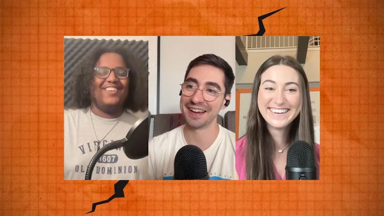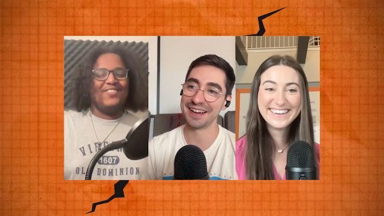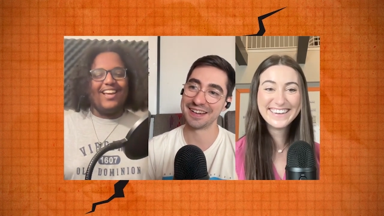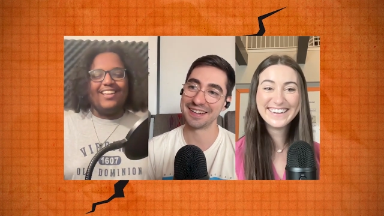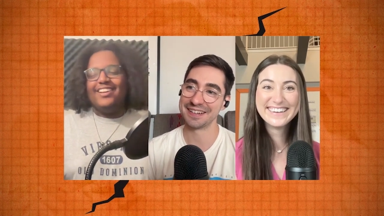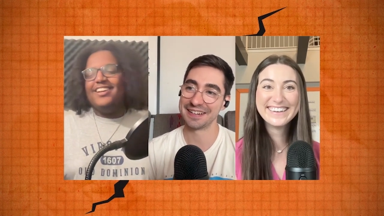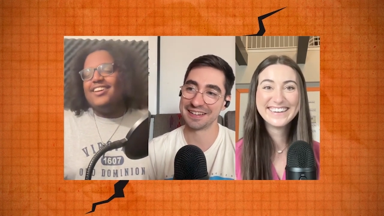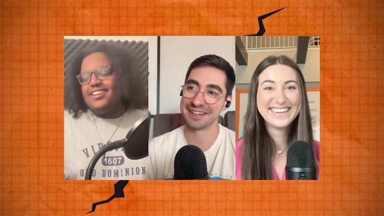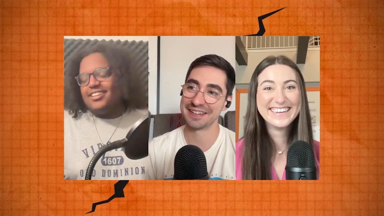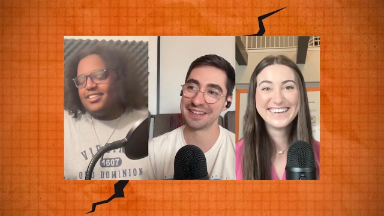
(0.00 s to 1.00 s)
Speaker 1: right.
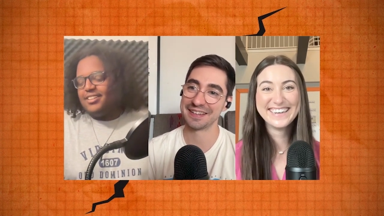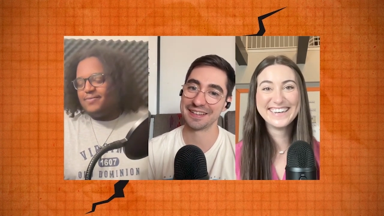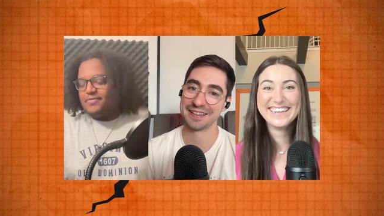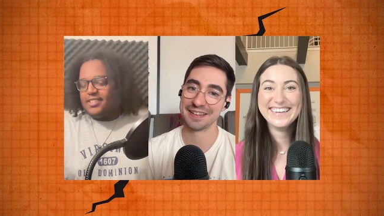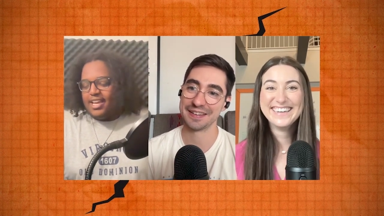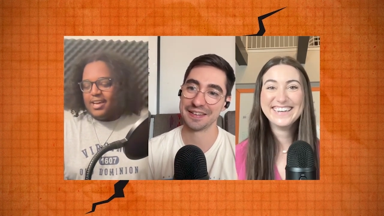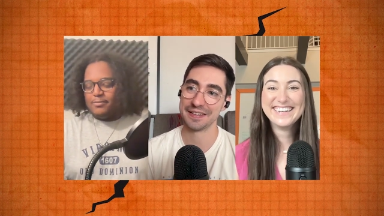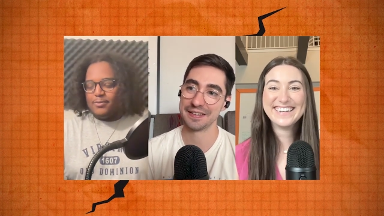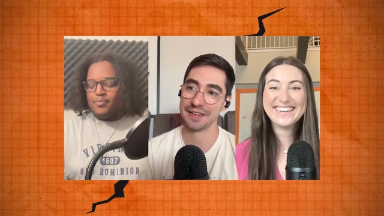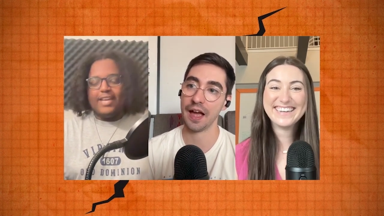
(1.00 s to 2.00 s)
Yeah,
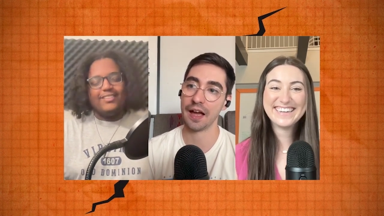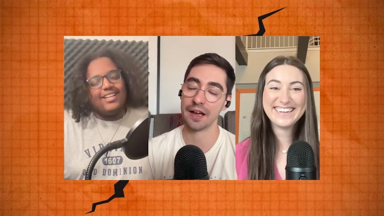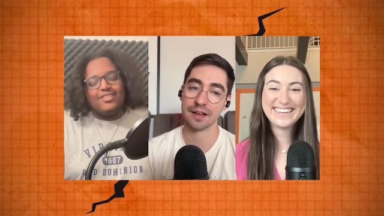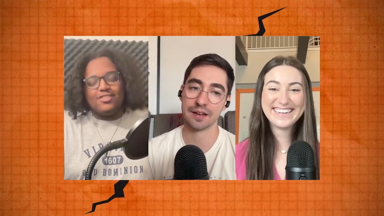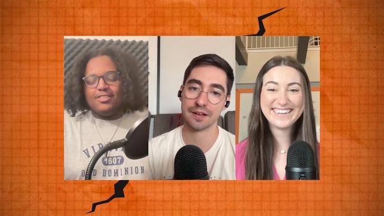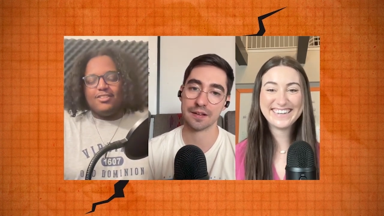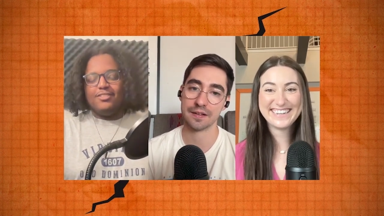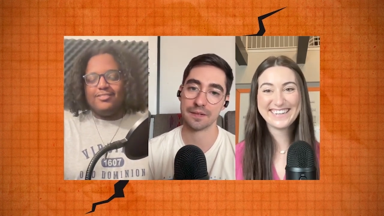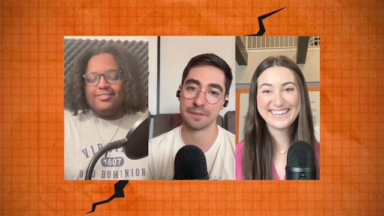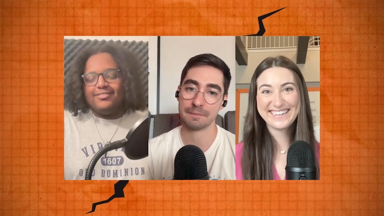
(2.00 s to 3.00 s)
pay yeah. attention.
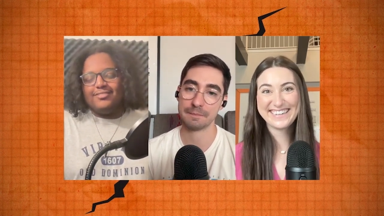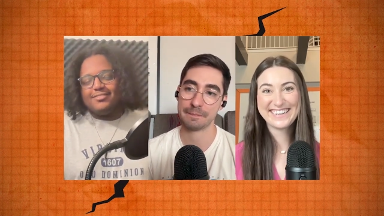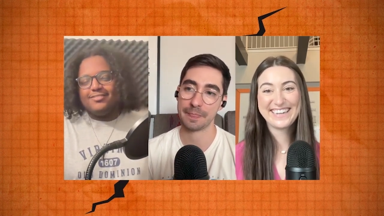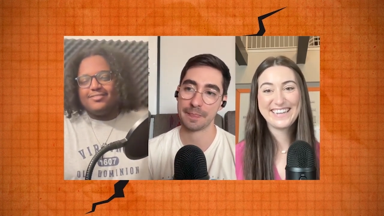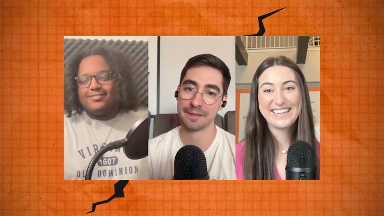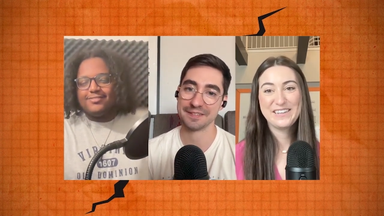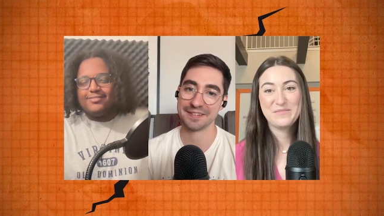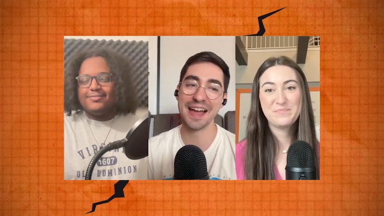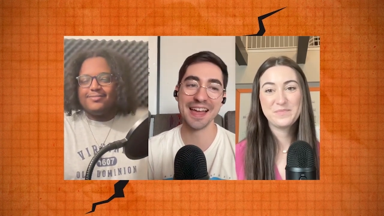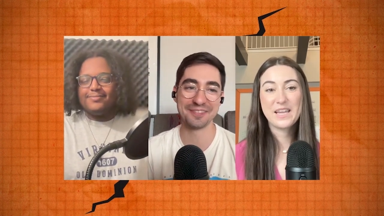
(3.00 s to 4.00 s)

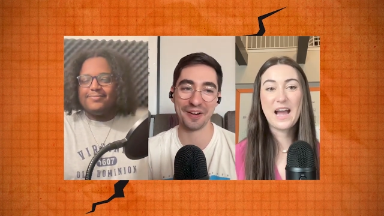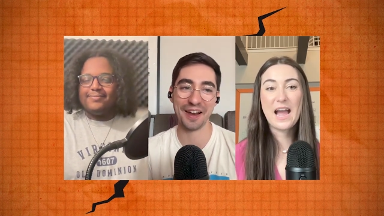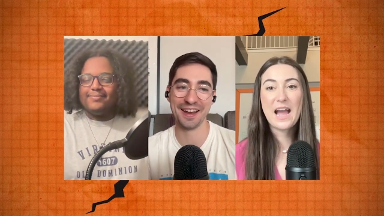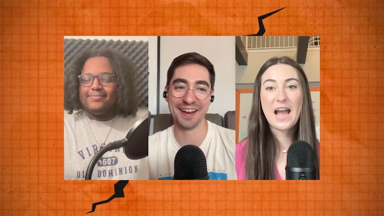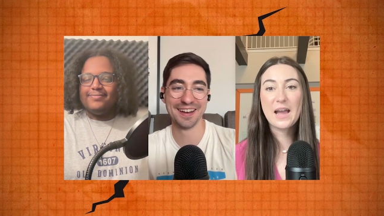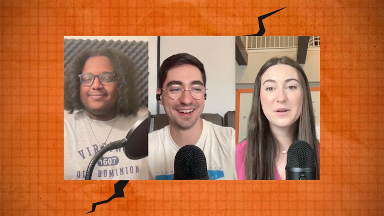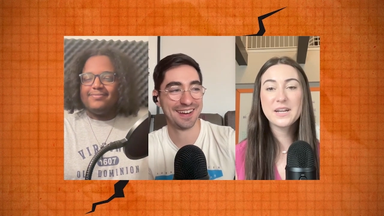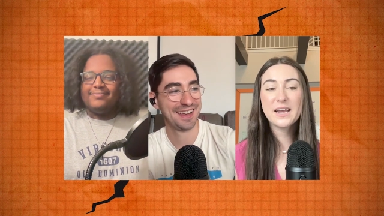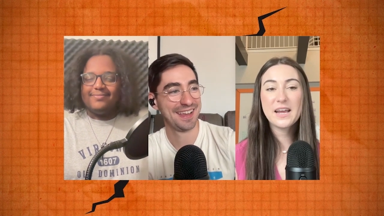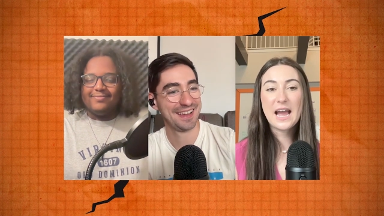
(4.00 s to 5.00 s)
Speaker 2: yeah. I
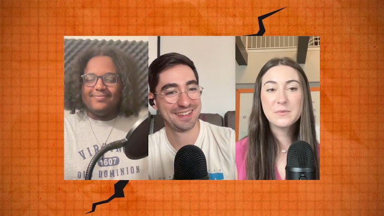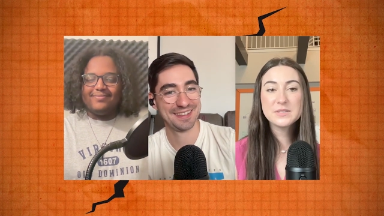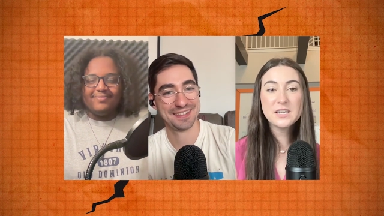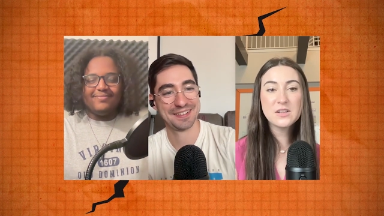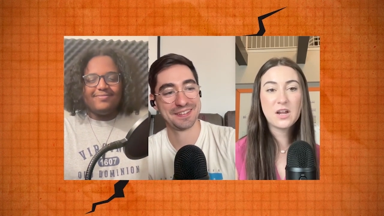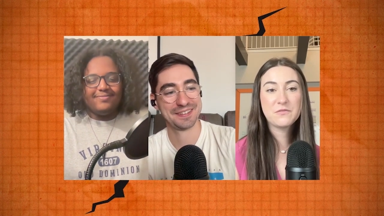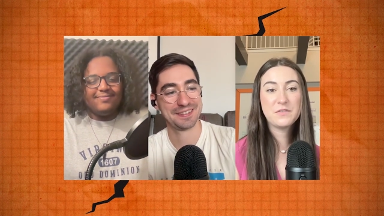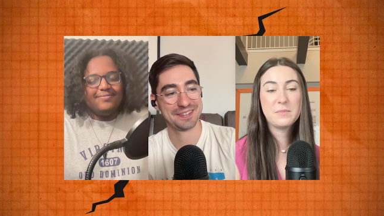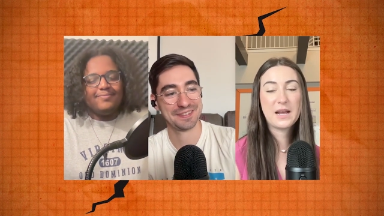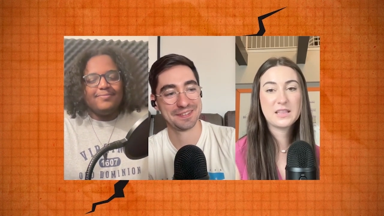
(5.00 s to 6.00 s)
would I would say a lot of
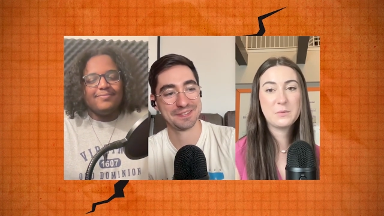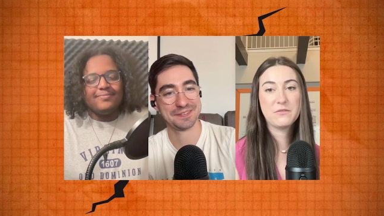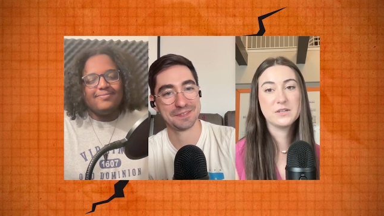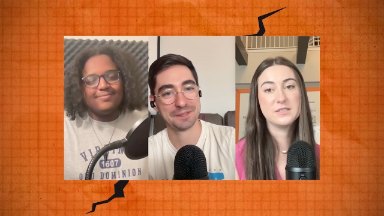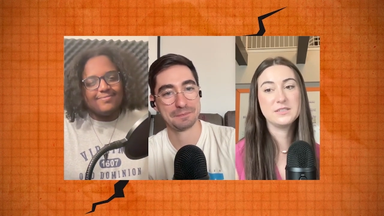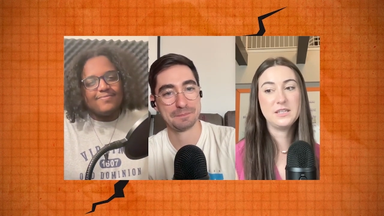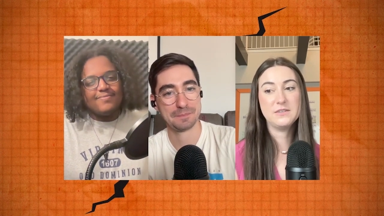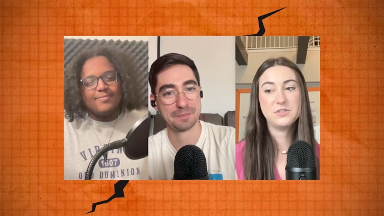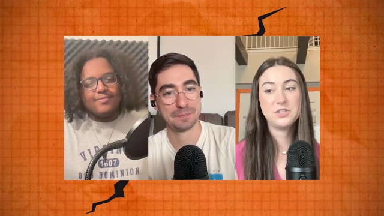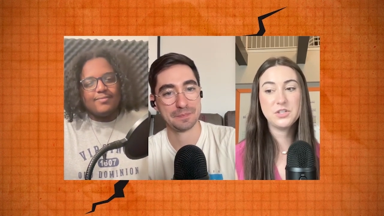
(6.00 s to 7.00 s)
feedback that we've
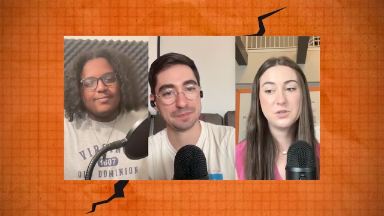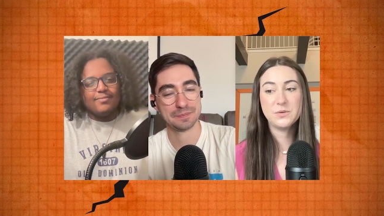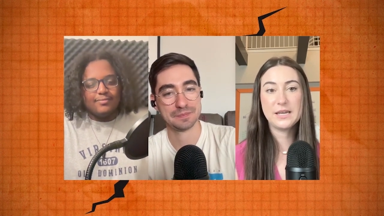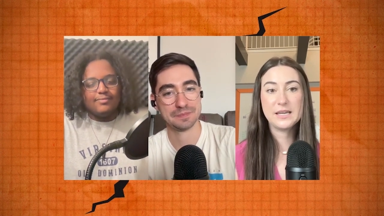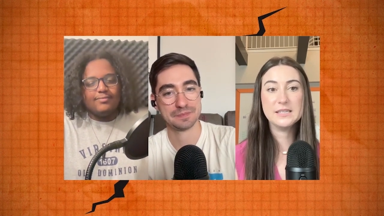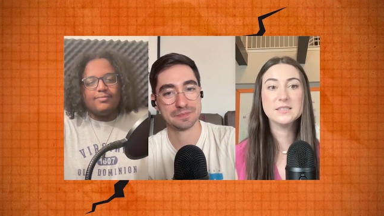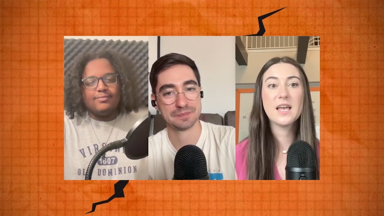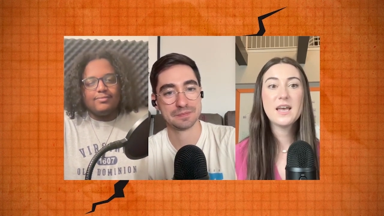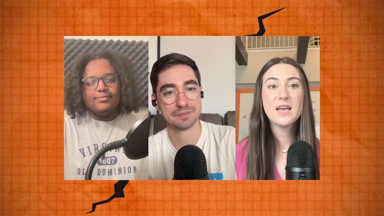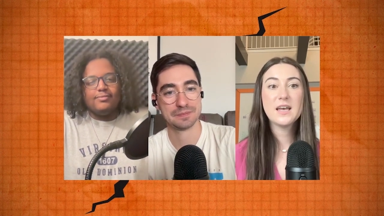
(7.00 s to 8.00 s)
received too
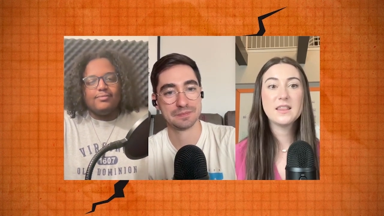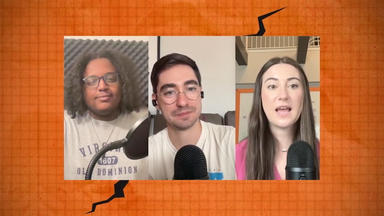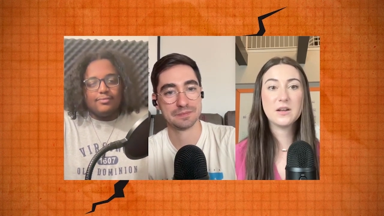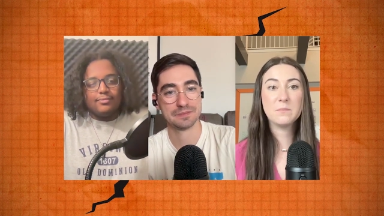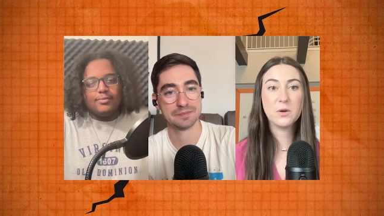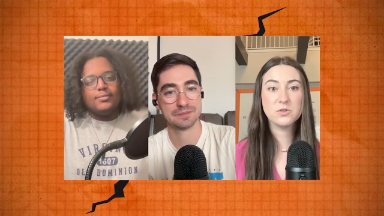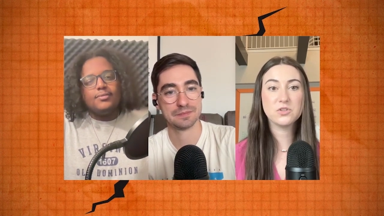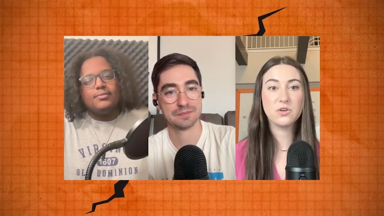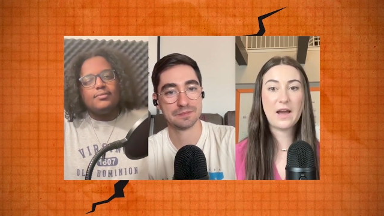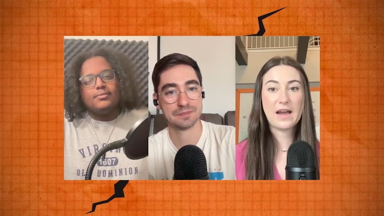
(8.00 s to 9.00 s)
is that
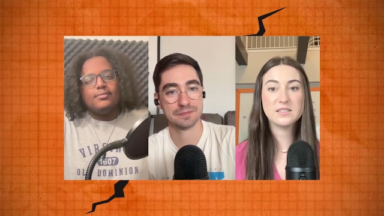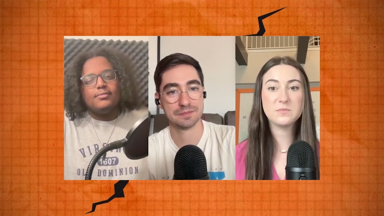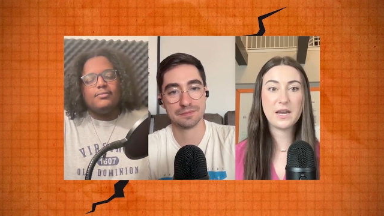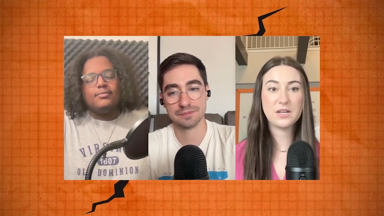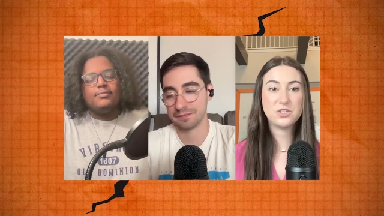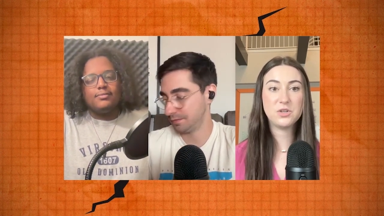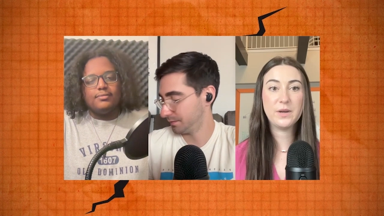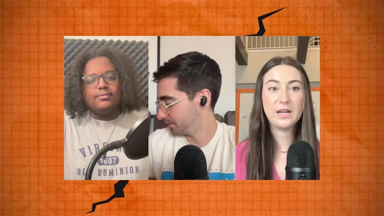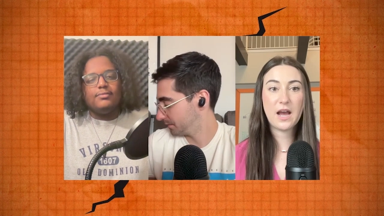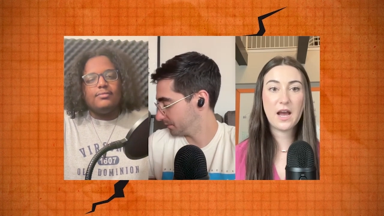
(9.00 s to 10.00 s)
emotional aspect to it